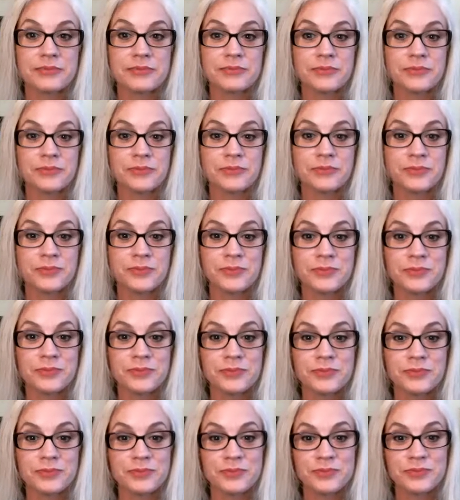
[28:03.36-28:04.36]

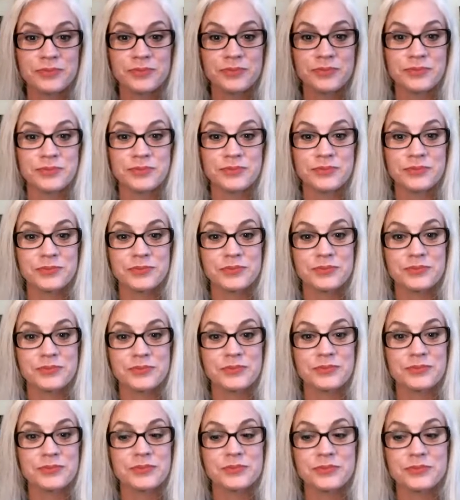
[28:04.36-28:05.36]

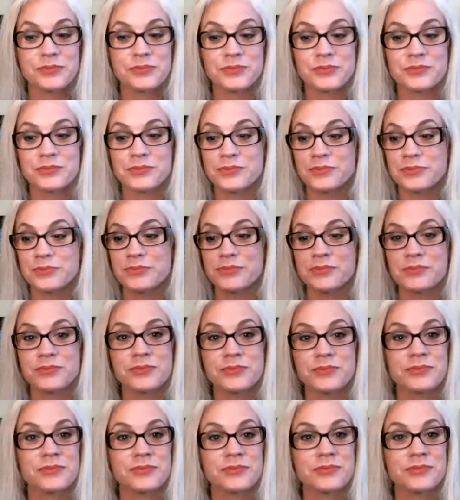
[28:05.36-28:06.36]

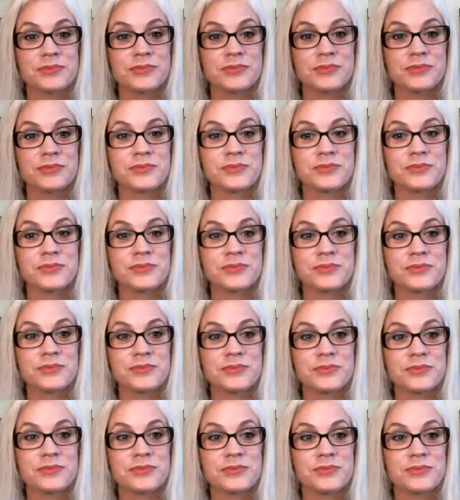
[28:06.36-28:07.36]

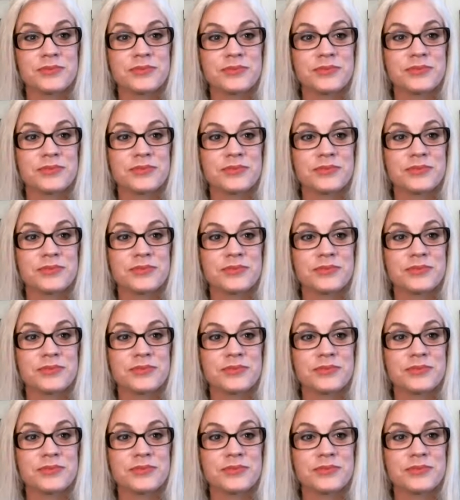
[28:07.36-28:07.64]
No words are spoken by the person on screen.